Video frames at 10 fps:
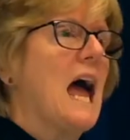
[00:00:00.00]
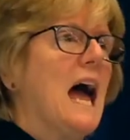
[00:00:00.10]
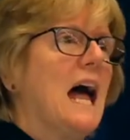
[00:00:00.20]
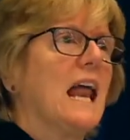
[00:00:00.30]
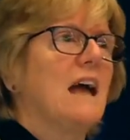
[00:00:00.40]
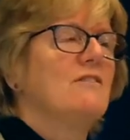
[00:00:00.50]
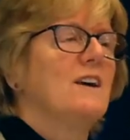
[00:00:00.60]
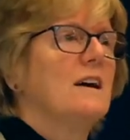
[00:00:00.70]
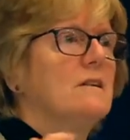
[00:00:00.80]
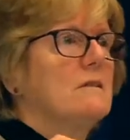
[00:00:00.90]
And I
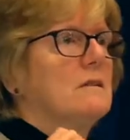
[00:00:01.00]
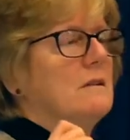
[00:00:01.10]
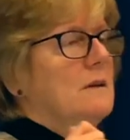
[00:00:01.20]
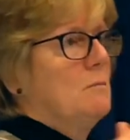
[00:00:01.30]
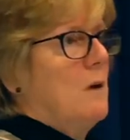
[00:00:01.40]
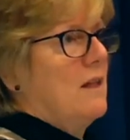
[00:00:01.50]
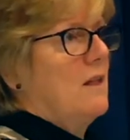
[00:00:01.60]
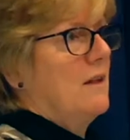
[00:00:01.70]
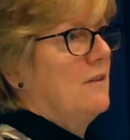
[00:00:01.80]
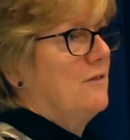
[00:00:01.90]
found
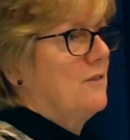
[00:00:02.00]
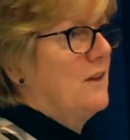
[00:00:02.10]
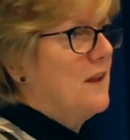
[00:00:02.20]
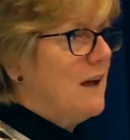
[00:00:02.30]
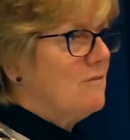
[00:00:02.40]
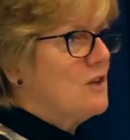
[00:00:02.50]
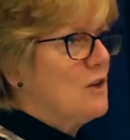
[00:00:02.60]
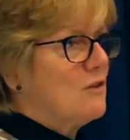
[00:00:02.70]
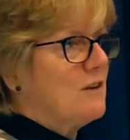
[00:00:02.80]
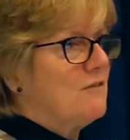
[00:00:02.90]
myself, though they haven't
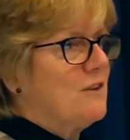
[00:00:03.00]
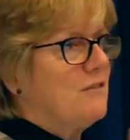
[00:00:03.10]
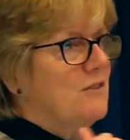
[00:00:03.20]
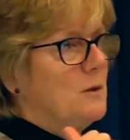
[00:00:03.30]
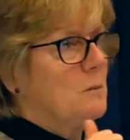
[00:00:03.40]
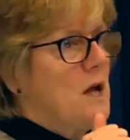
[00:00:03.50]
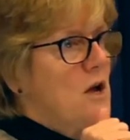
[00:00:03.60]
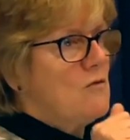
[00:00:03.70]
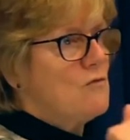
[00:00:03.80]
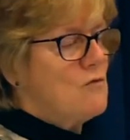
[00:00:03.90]
used it for the film,
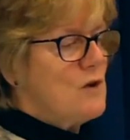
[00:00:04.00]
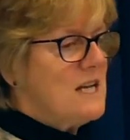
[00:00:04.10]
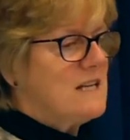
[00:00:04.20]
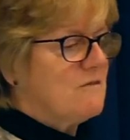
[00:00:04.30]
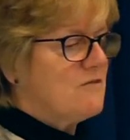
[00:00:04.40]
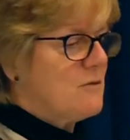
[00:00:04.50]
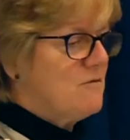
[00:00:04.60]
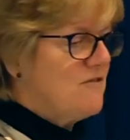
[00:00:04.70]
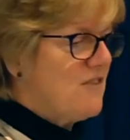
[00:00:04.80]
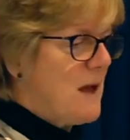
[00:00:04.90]
reading from
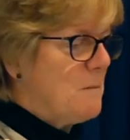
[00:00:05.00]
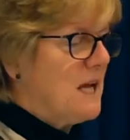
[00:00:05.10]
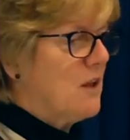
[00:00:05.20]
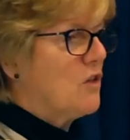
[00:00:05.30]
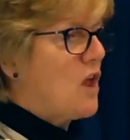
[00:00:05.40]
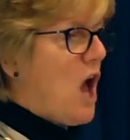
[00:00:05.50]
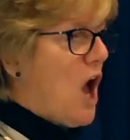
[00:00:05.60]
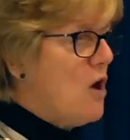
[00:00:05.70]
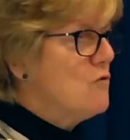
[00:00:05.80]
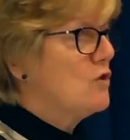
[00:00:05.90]
Fleming's
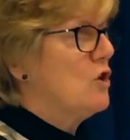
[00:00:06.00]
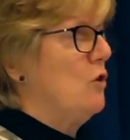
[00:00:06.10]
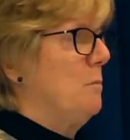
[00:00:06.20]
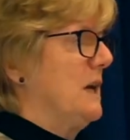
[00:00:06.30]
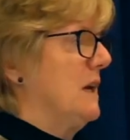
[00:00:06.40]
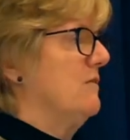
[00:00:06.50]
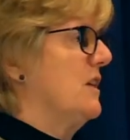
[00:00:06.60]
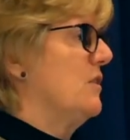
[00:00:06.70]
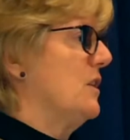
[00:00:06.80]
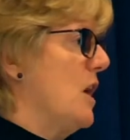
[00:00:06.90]
own copy of
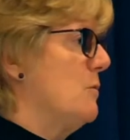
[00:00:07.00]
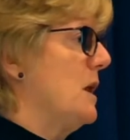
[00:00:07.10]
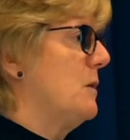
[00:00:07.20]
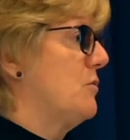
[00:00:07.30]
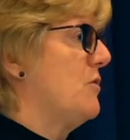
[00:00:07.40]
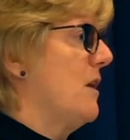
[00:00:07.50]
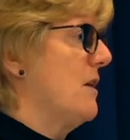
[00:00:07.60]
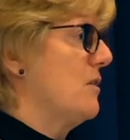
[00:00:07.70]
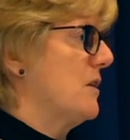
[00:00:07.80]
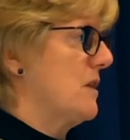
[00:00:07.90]
his Nobel
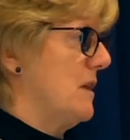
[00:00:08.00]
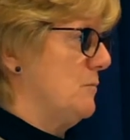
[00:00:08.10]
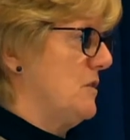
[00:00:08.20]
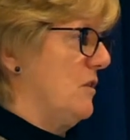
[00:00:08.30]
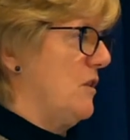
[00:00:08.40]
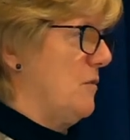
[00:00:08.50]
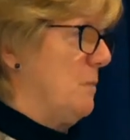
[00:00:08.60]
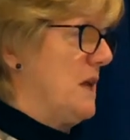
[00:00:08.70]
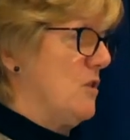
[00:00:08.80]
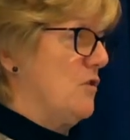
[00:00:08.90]
Prize acceptance
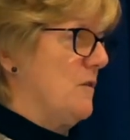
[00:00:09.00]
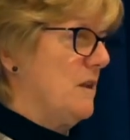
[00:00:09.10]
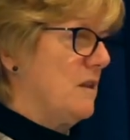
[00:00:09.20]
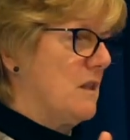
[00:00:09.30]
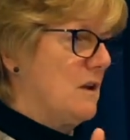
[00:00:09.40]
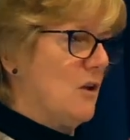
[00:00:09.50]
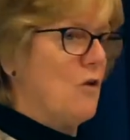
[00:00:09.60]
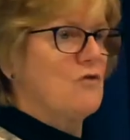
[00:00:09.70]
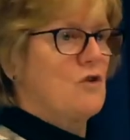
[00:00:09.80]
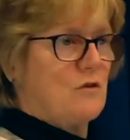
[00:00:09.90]
speech that's
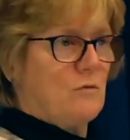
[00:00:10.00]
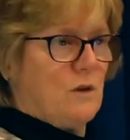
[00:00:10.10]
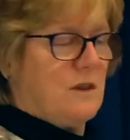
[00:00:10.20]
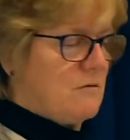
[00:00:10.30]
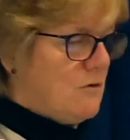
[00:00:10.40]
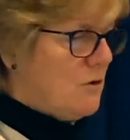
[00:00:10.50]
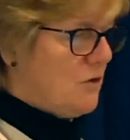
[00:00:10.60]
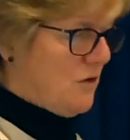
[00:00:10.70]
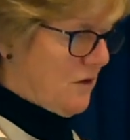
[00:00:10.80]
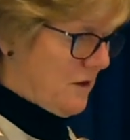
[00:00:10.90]
lodged with the Royal
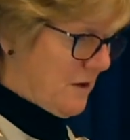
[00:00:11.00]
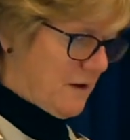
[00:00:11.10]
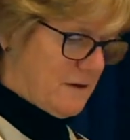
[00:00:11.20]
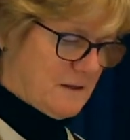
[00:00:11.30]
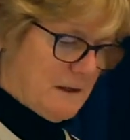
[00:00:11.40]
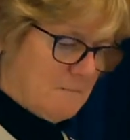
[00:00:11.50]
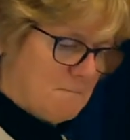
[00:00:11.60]
Society.